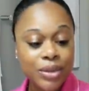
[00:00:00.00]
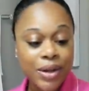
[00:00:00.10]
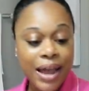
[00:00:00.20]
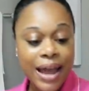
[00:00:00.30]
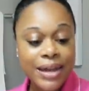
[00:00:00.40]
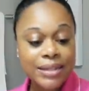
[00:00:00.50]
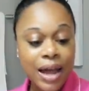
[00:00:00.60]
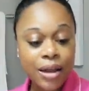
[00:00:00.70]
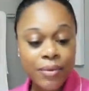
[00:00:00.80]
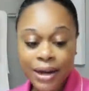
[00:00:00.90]
So it has
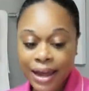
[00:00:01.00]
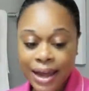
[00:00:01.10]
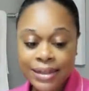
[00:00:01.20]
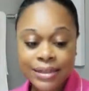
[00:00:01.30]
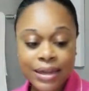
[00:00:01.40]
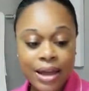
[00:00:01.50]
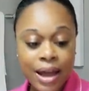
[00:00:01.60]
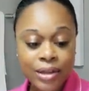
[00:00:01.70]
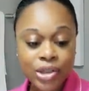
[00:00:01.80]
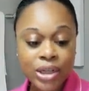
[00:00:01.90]
hyaluronic acid,
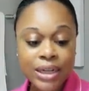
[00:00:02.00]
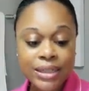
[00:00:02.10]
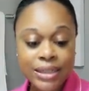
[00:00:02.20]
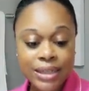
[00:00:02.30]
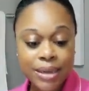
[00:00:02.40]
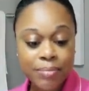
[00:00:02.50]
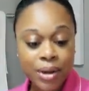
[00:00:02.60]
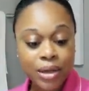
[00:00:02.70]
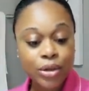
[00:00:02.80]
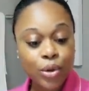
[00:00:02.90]
collagen, and sea
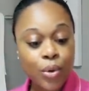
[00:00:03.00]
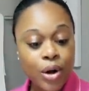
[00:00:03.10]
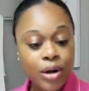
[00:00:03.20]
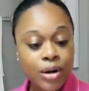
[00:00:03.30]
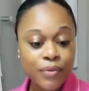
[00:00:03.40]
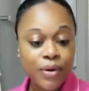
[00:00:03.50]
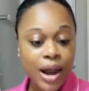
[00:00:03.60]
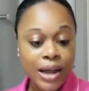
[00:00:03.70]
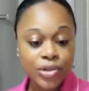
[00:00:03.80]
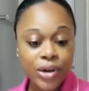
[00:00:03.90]
buckthorn for
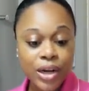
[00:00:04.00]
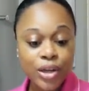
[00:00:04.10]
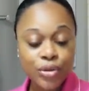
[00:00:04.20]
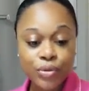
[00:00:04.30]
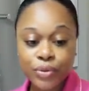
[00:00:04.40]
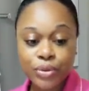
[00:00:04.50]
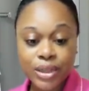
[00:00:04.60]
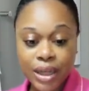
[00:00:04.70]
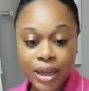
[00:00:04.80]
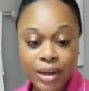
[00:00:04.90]
hydrated, youthful
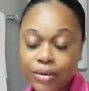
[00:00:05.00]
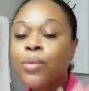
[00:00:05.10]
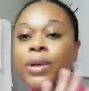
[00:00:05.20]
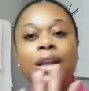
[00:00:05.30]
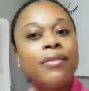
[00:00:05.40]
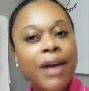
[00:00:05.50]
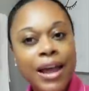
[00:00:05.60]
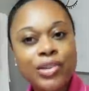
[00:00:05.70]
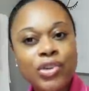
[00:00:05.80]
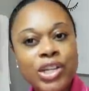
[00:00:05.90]
skin. We love
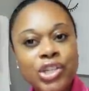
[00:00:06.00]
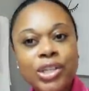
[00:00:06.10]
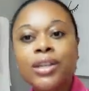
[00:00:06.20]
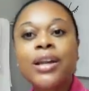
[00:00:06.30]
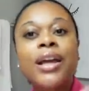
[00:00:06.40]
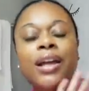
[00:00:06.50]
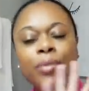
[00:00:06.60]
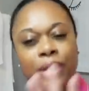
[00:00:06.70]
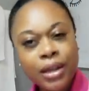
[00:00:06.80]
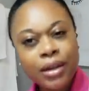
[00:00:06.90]
hydration
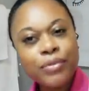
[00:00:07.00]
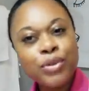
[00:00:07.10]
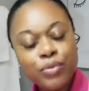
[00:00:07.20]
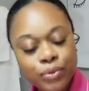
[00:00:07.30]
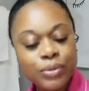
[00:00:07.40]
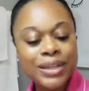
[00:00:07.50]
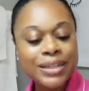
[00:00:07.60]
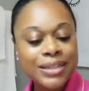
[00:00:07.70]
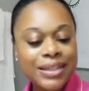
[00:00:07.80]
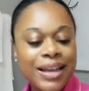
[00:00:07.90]
and we love
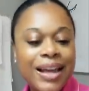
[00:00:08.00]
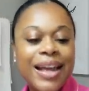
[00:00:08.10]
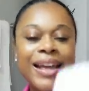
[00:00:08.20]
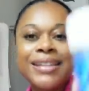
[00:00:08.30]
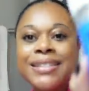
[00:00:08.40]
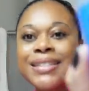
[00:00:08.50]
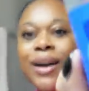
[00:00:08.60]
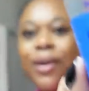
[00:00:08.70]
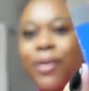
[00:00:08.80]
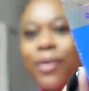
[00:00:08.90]
youthfulness. And
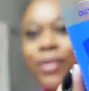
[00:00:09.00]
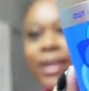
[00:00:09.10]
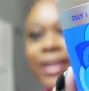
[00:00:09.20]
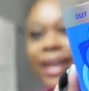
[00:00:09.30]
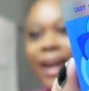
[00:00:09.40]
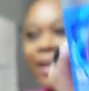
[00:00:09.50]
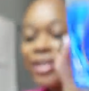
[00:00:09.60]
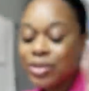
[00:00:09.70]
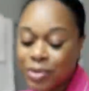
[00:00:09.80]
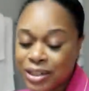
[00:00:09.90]
so, yeah, I
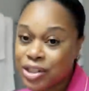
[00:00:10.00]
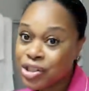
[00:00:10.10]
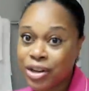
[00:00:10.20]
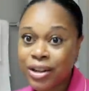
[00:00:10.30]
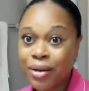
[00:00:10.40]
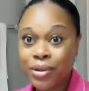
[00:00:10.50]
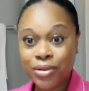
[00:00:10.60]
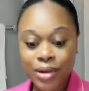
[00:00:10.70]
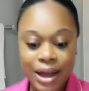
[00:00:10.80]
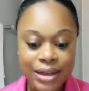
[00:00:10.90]
just wanted to share that
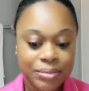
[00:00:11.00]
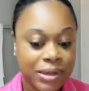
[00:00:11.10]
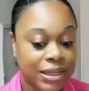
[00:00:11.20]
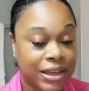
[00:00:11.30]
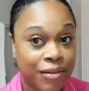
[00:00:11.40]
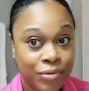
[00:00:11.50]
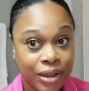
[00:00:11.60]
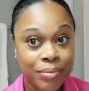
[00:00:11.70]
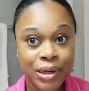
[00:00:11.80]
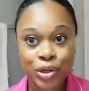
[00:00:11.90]
with you guys because I've
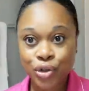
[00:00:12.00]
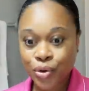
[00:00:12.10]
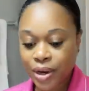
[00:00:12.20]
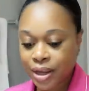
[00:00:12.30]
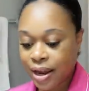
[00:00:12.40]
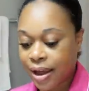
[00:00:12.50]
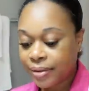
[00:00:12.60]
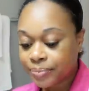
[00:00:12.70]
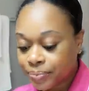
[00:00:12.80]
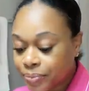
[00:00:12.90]
really been enjoying
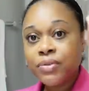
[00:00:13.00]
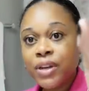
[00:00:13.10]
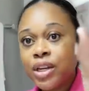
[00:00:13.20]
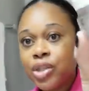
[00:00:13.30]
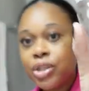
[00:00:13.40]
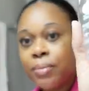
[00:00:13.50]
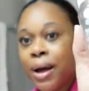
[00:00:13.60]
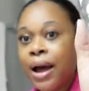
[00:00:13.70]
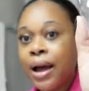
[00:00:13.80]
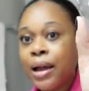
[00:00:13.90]
that. Just finished
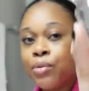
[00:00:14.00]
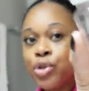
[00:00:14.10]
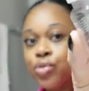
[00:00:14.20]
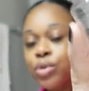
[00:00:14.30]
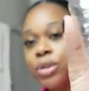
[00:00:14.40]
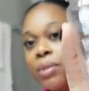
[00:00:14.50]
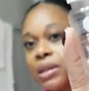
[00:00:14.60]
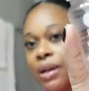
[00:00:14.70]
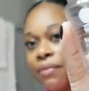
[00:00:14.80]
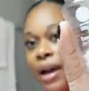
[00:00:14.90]
my Rituals
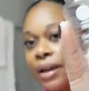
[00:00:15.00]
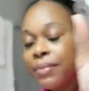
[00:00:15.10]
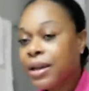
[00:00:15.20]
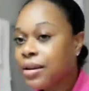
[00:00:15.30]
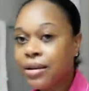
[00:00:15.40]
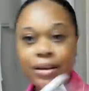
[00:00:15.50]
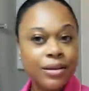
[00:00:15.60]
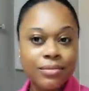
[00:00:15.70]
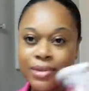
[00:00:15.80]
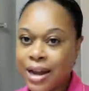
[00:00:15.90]

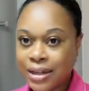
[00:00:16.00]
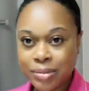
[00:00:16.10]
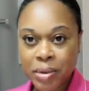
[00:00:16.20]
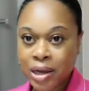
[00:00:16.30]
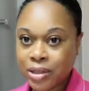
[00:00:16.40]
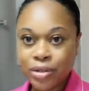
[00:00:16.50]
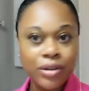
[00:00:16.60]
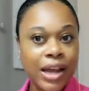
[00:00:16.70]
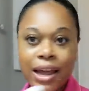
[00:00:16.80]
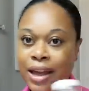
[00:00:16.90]
multivitamin. Not
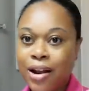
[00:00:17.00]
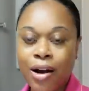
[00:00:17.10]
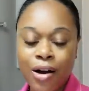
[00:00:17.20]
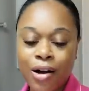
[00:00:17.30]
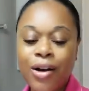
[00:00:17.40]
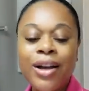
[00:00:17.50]
sponsored at all.